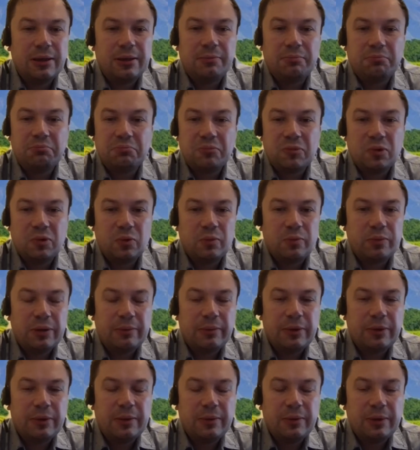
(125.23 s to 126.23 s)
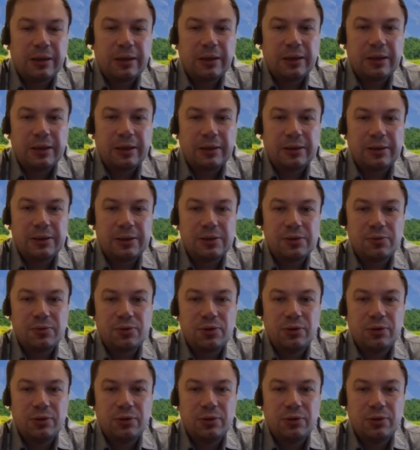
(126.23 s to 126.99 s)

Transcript: also have such rules in